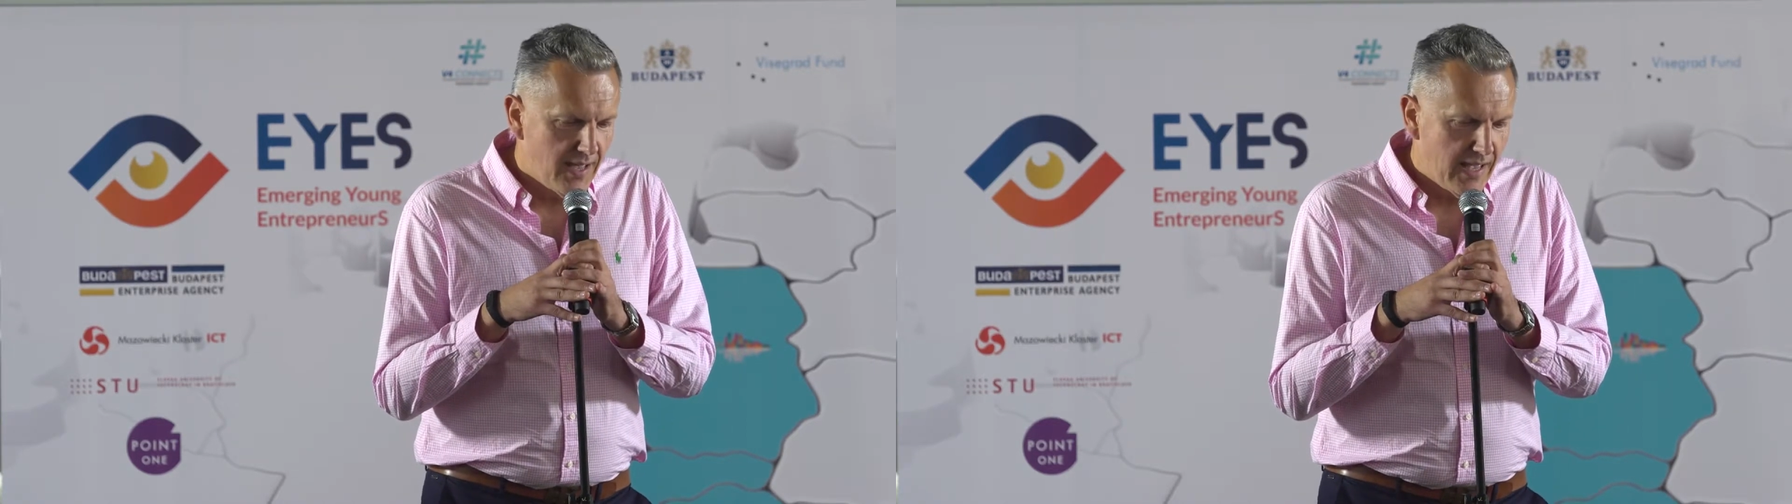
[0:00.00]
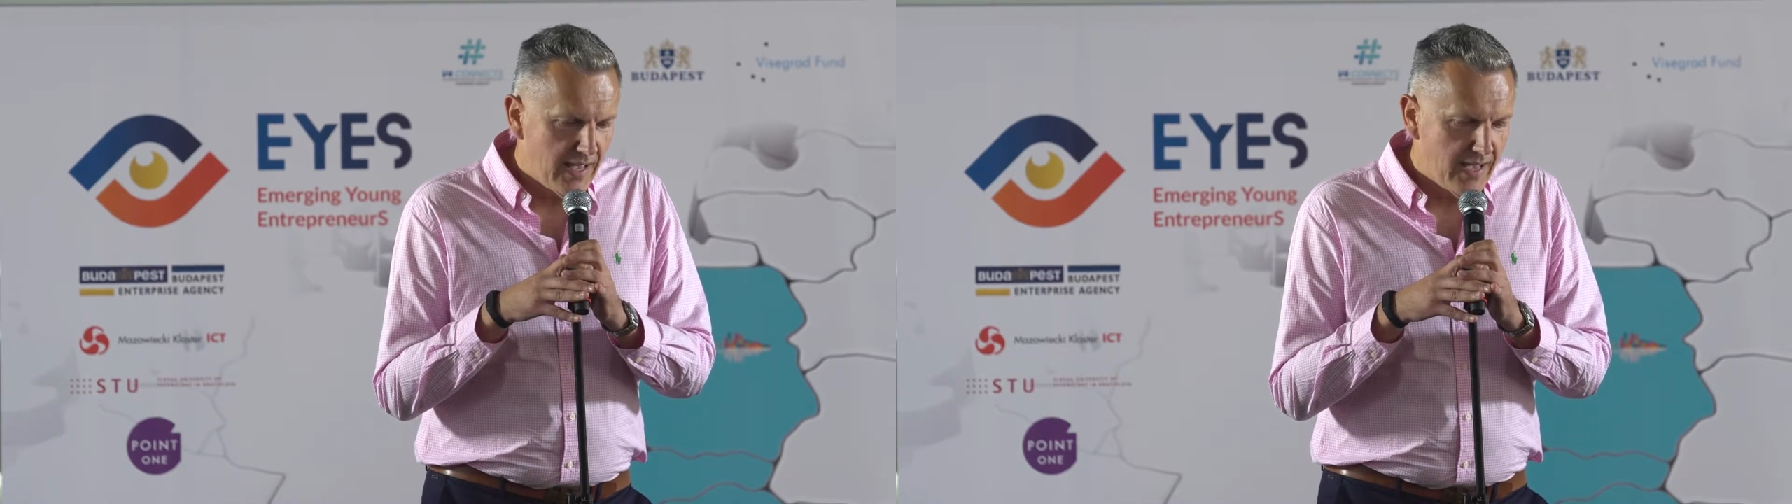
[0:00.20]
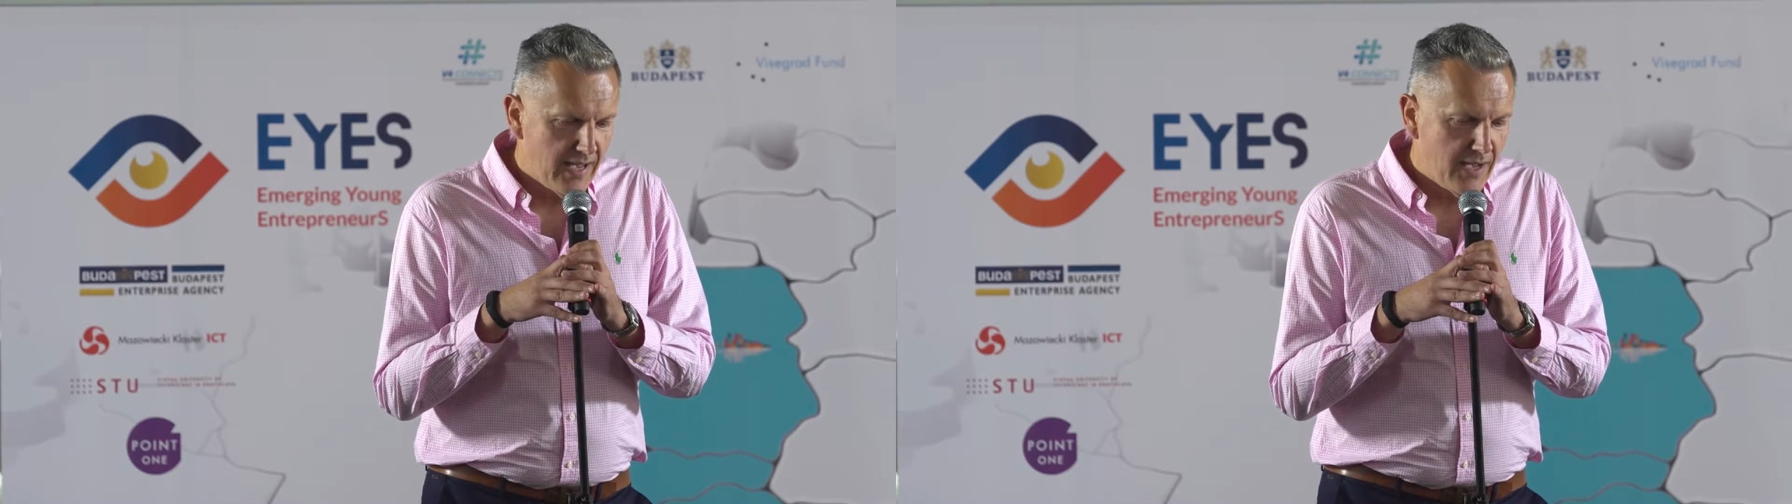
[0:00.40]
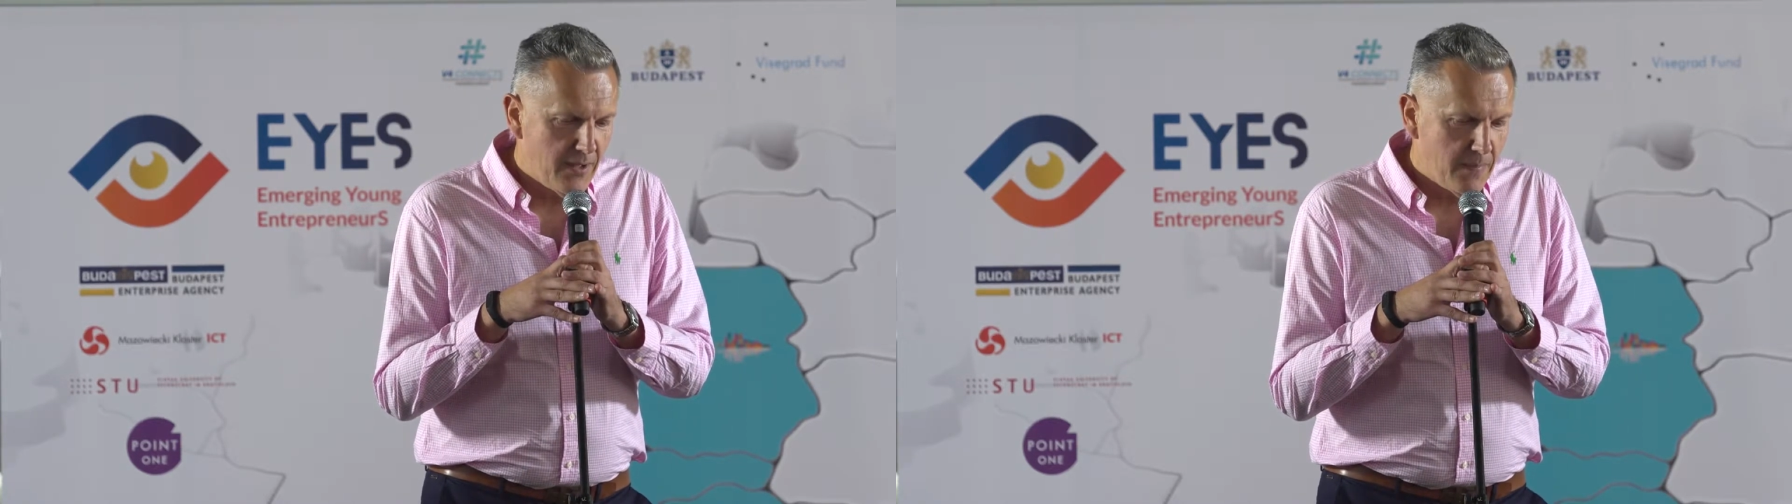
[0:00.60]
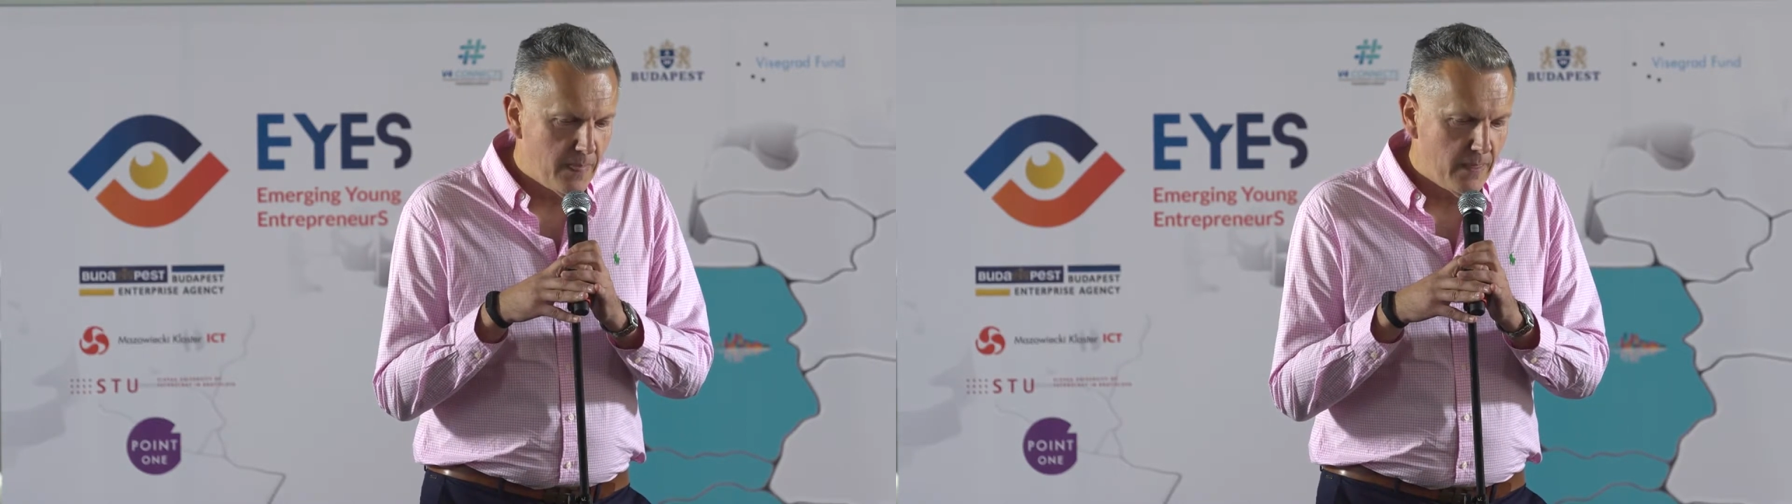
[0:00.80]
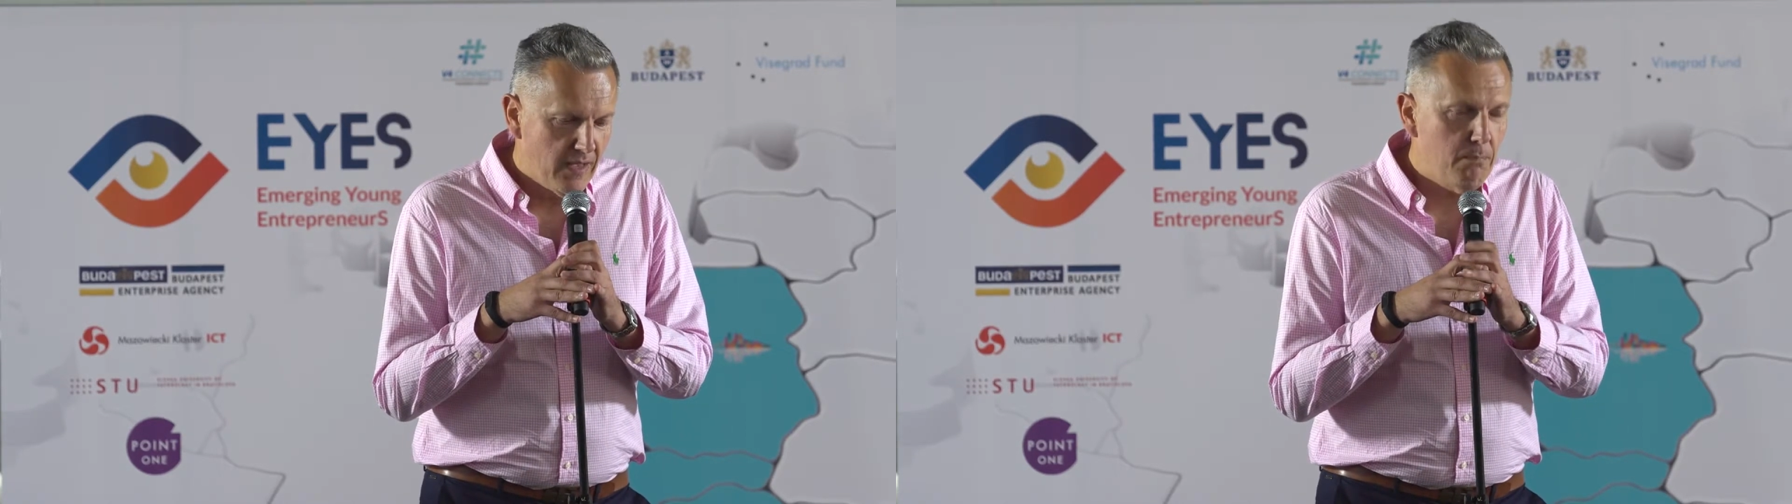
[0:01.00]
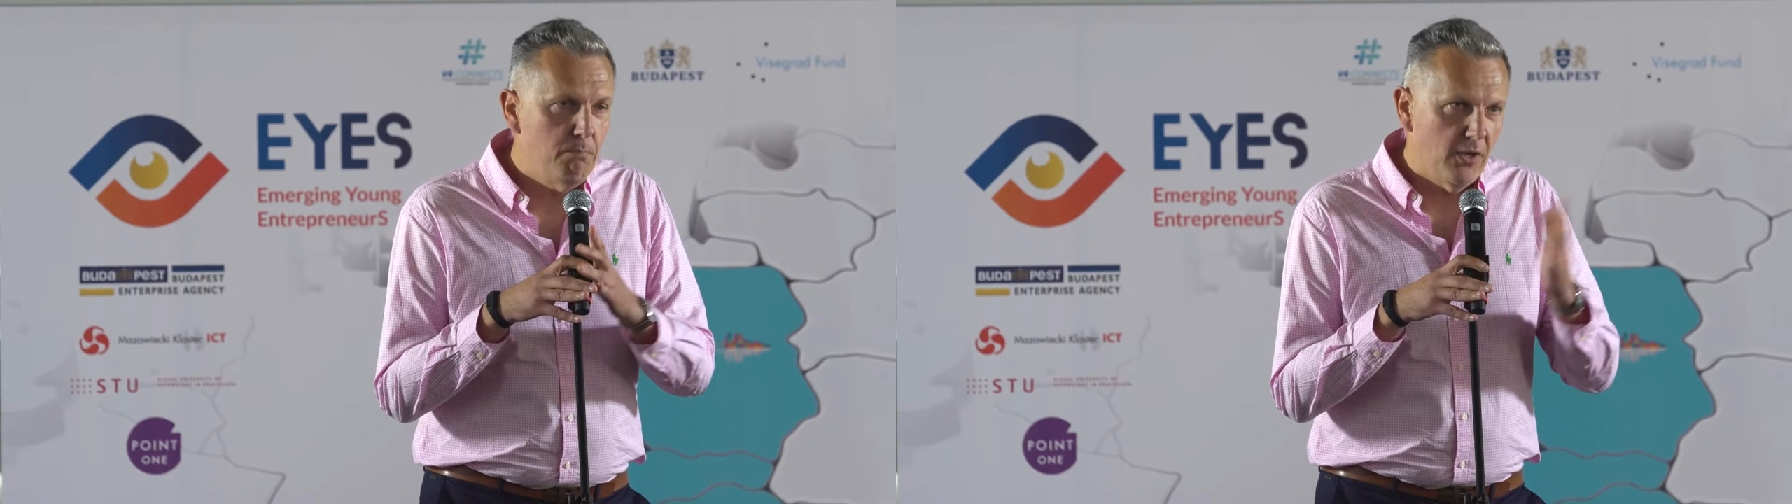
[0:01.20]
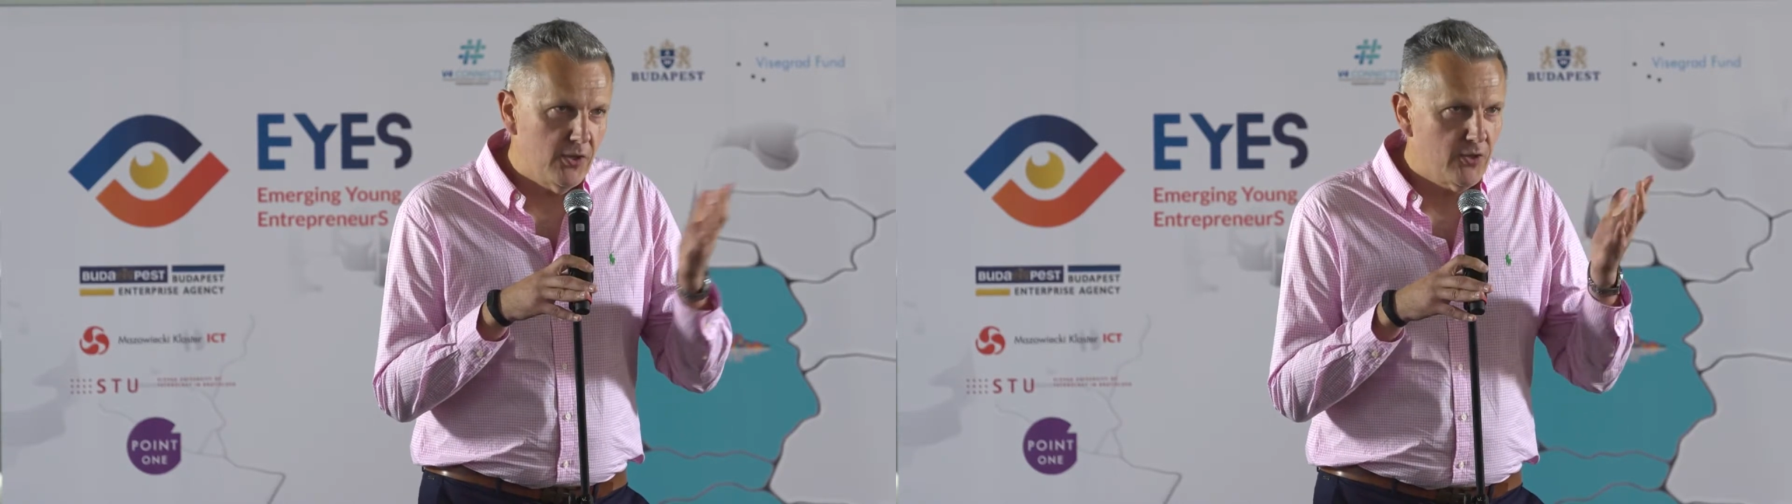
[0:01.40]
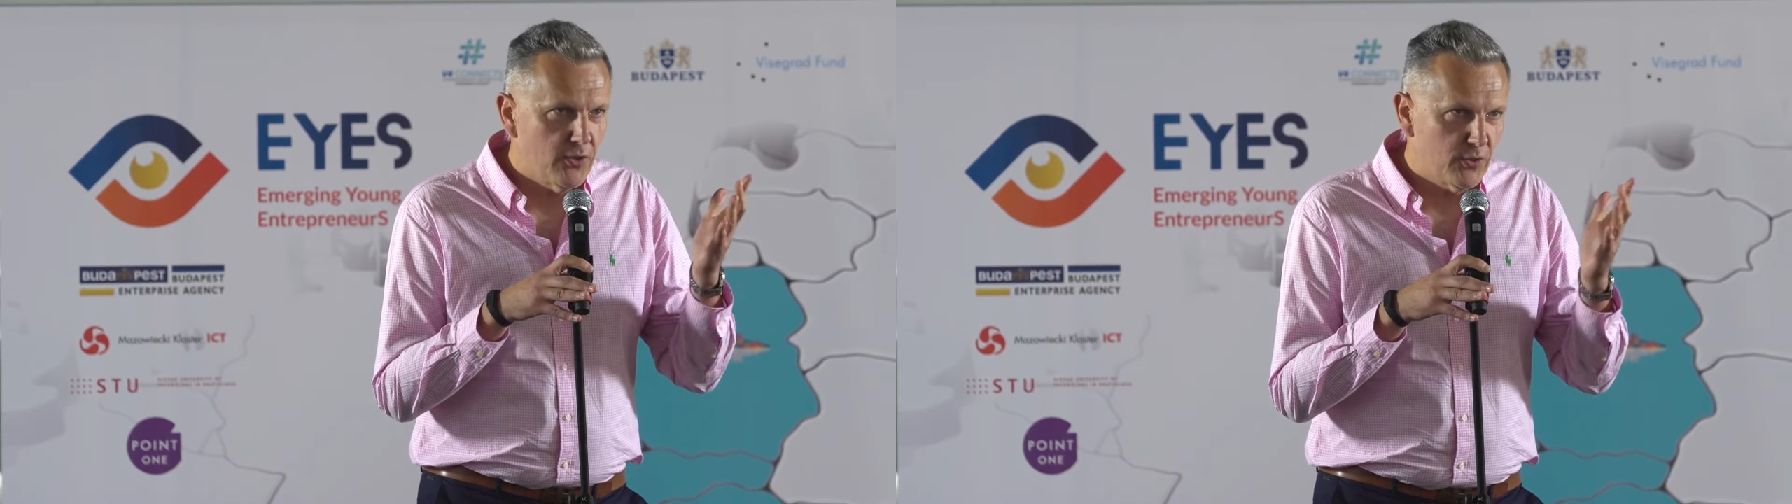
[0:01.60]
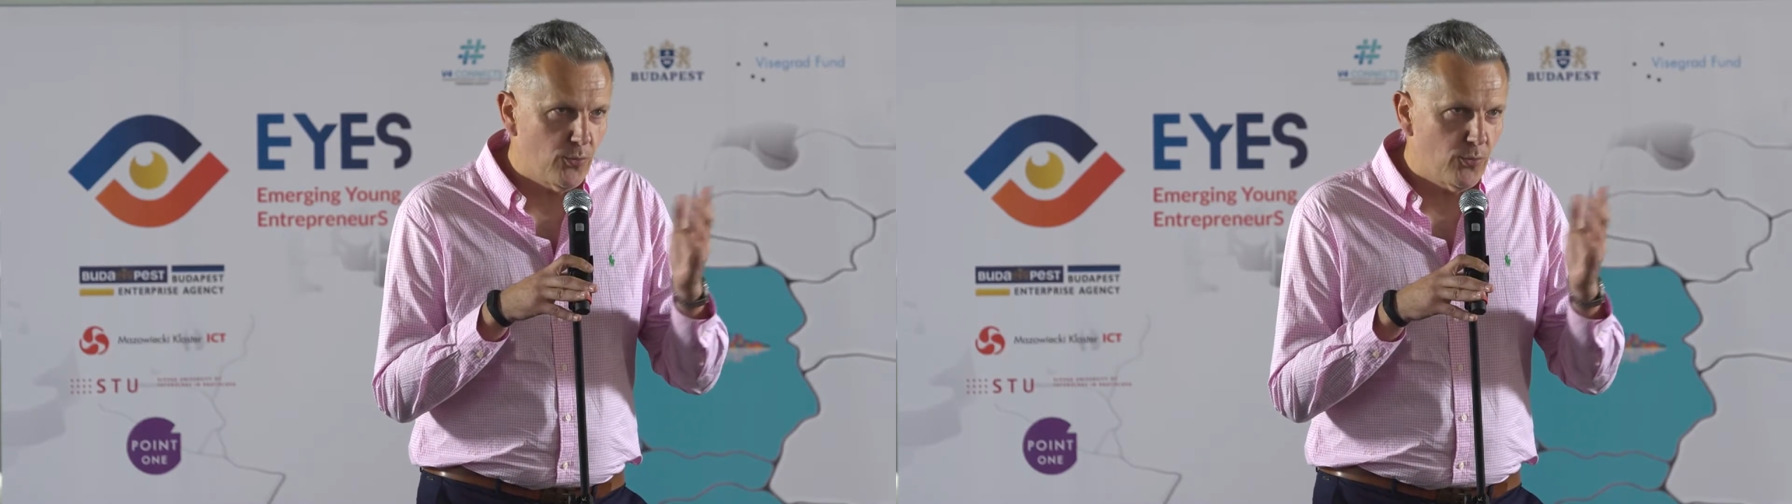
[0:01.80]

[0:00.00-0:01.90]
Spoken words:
a picture's